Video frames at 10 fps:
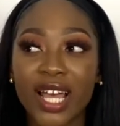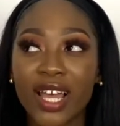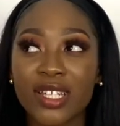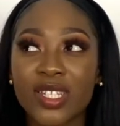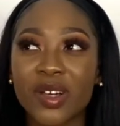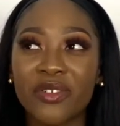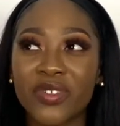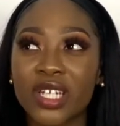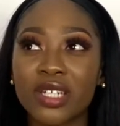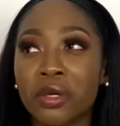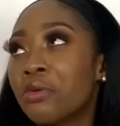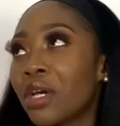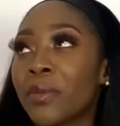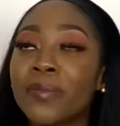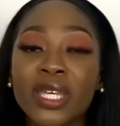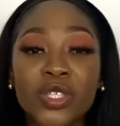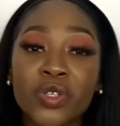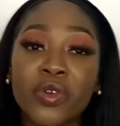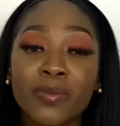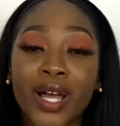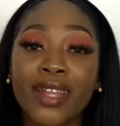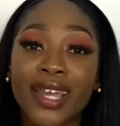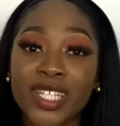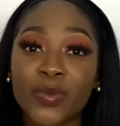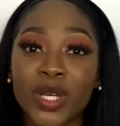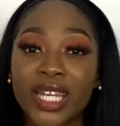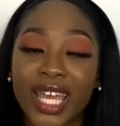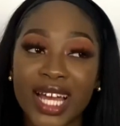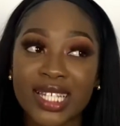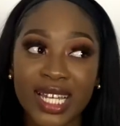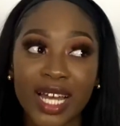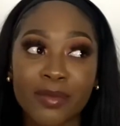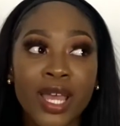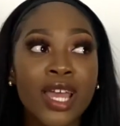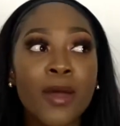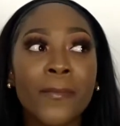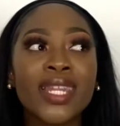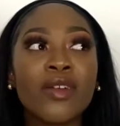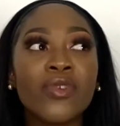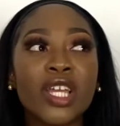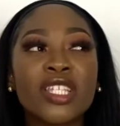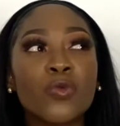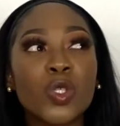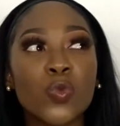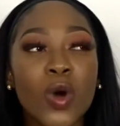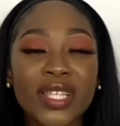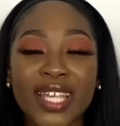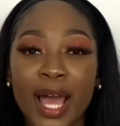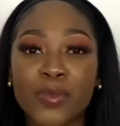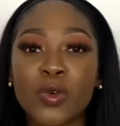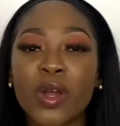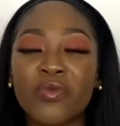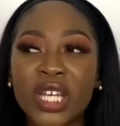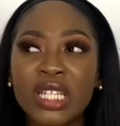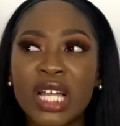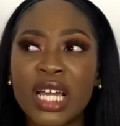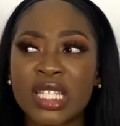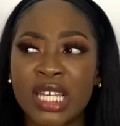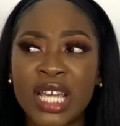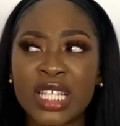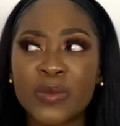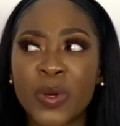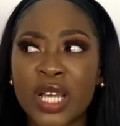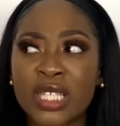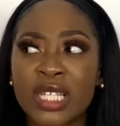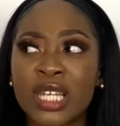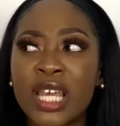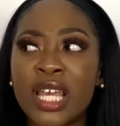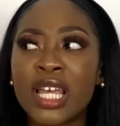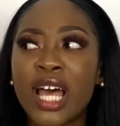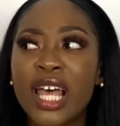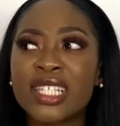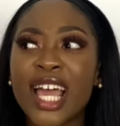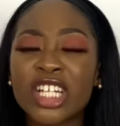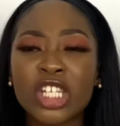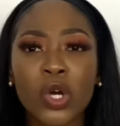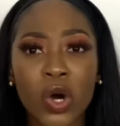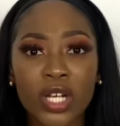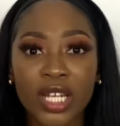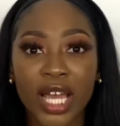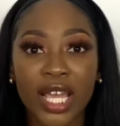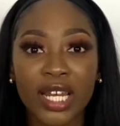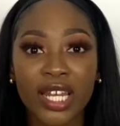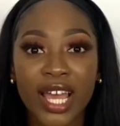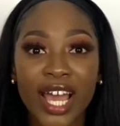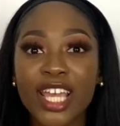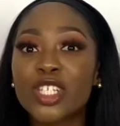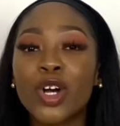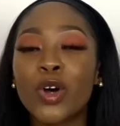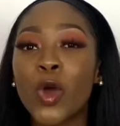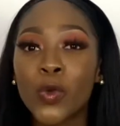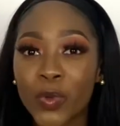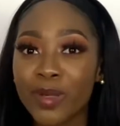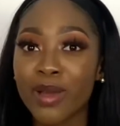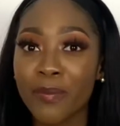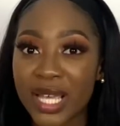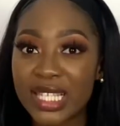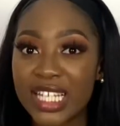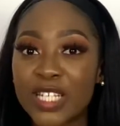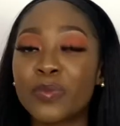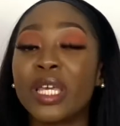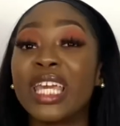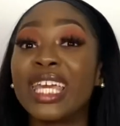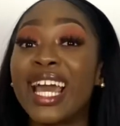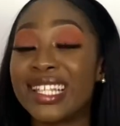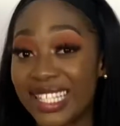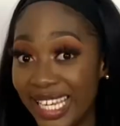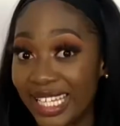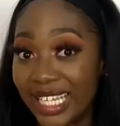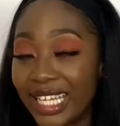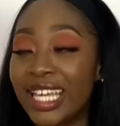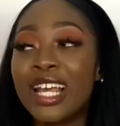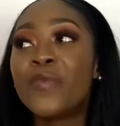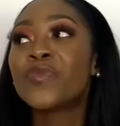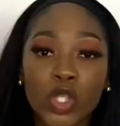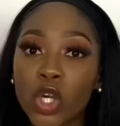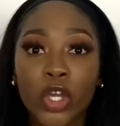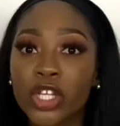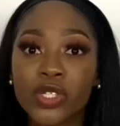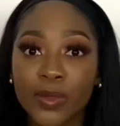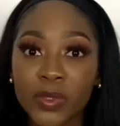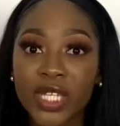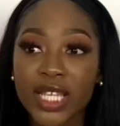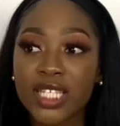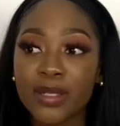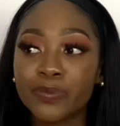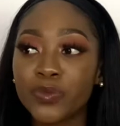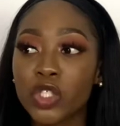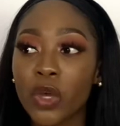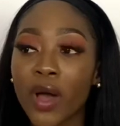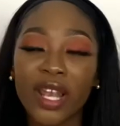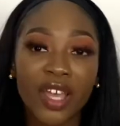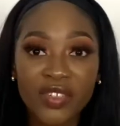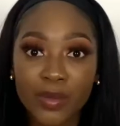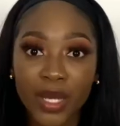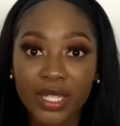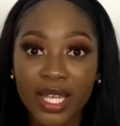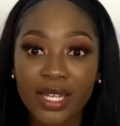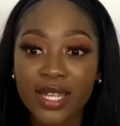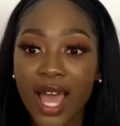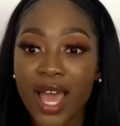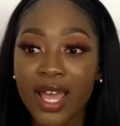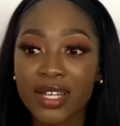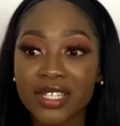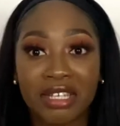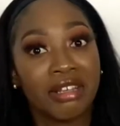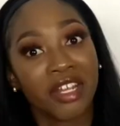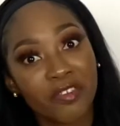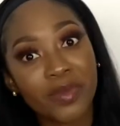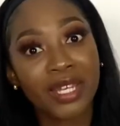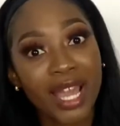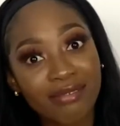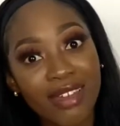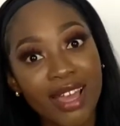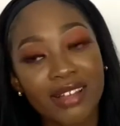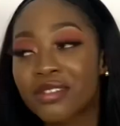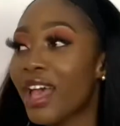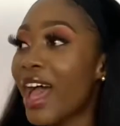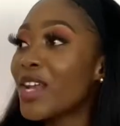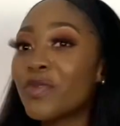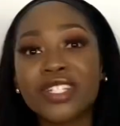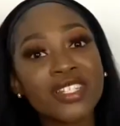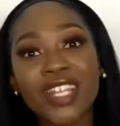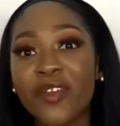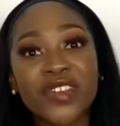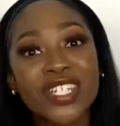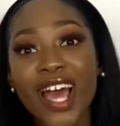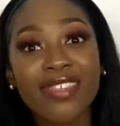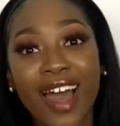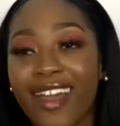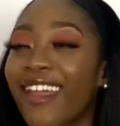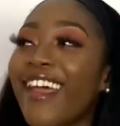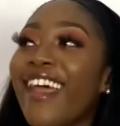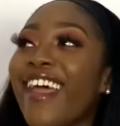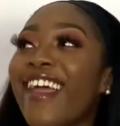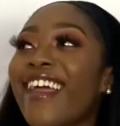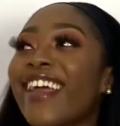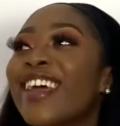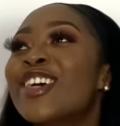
And so I figured, okay, maybe he's going to reply later when he has time. But not because it was WhatsApp. So I realized, hey, this person is actually online. He's not opening my message, but he has seen it. I was not going to double text him. So I left him like that. And he left me like that. And we just left each other. Hey!